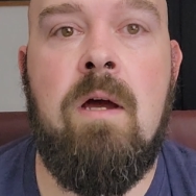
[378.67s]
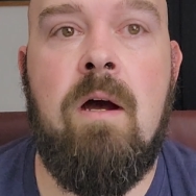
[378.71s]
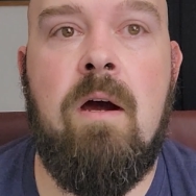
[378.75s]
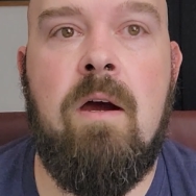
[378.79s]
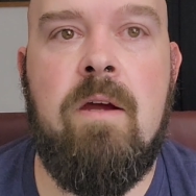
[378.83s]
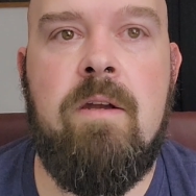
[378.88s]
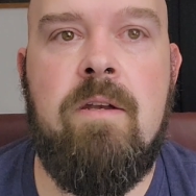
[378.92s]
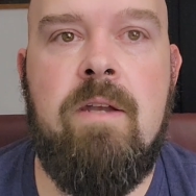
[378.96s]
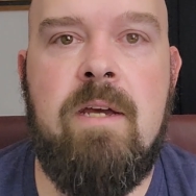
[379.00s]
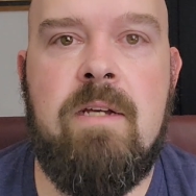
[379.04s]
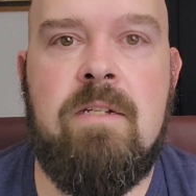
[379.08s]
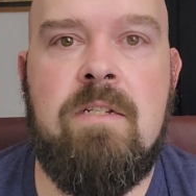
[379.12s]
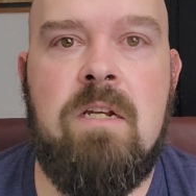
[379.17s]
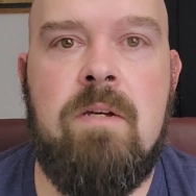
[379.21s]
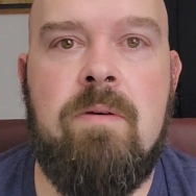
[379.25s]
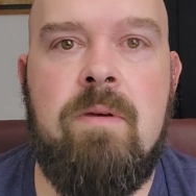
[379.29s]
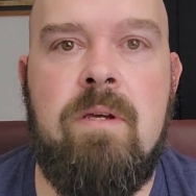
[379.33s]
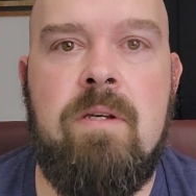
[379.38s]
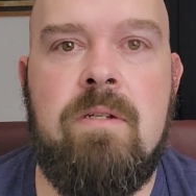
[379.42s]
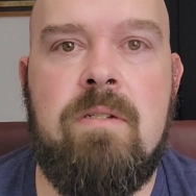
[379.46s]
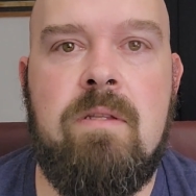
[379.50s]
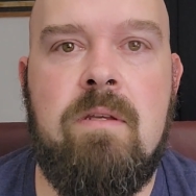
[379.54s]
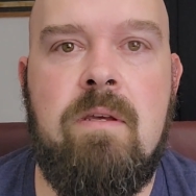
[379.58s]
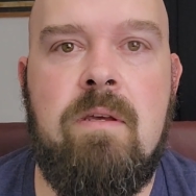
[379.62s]
All right, next
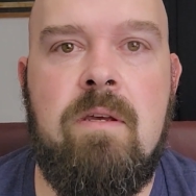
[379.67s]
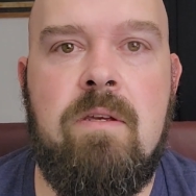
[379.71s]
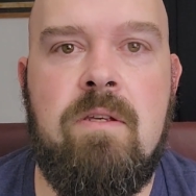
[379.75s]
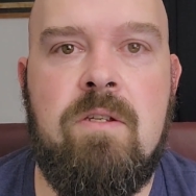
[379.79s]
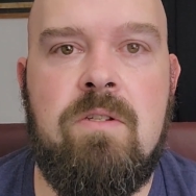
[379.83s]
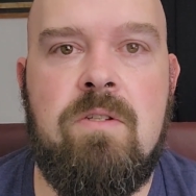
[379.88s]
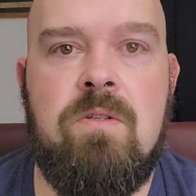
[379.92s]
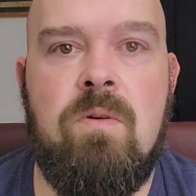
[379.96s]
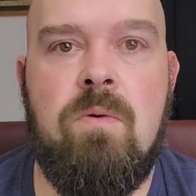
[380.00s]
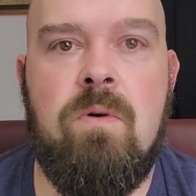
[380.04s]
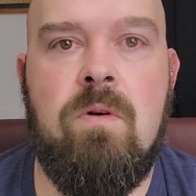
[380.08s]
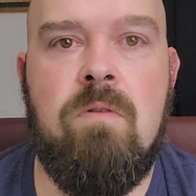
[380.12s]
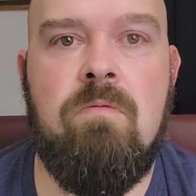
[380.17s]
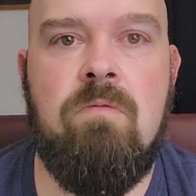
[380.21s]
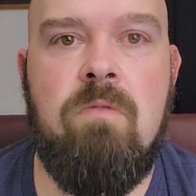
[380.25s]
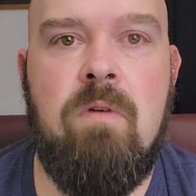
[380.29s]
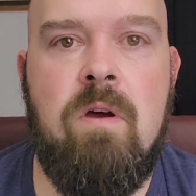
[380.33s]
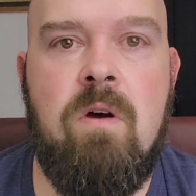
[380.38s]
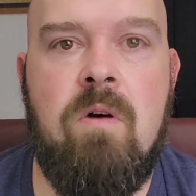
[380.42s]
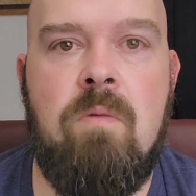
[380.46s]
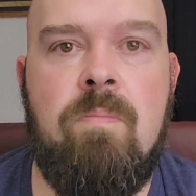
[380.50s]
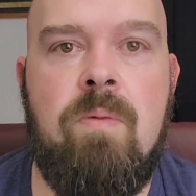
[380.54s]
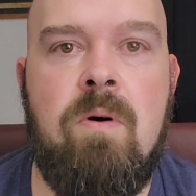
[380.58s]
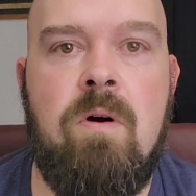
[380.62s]
up is the Historic
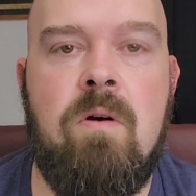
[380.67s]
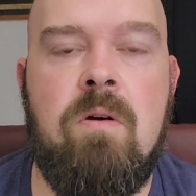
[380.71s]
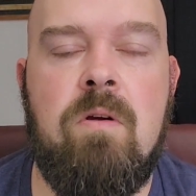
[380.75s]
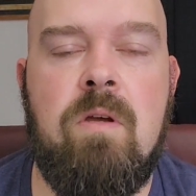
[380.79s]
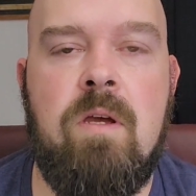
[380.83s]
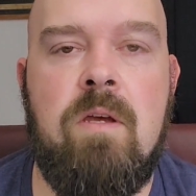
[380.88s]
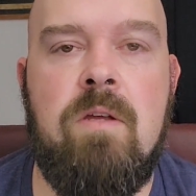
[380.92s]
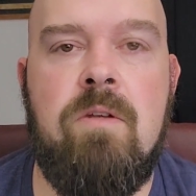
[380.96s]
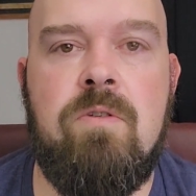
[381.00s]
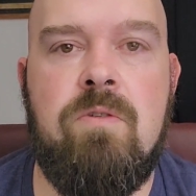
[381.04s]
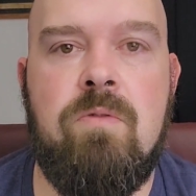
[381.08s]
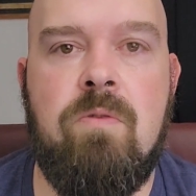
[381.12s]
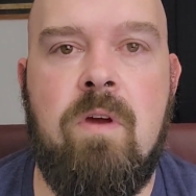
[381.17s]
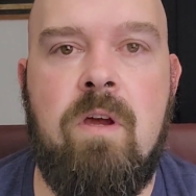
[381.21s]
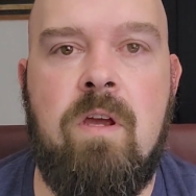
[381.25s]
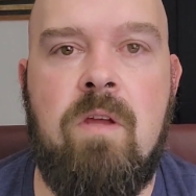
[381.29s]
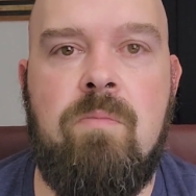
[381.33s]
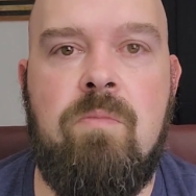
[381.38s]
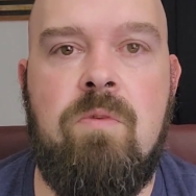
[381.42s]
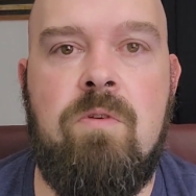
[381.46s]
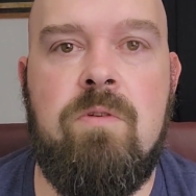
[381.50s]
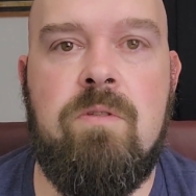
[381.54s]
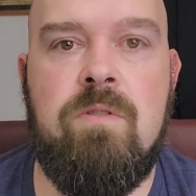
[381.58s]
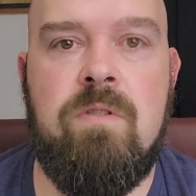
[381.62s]
Rail Park and
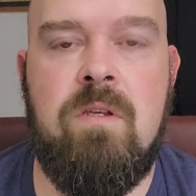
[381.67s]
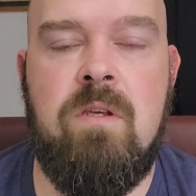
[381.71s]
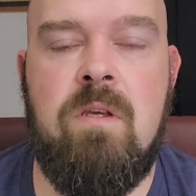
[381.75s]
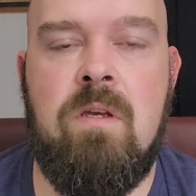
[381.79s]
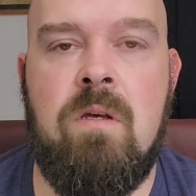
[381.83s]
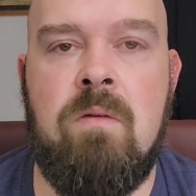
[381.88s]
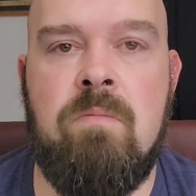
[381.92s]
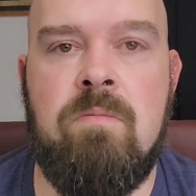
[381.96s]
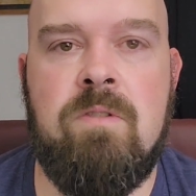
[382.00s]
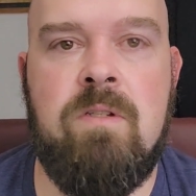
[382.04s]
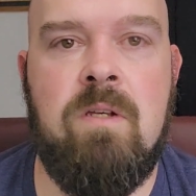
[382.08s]
Train Museum.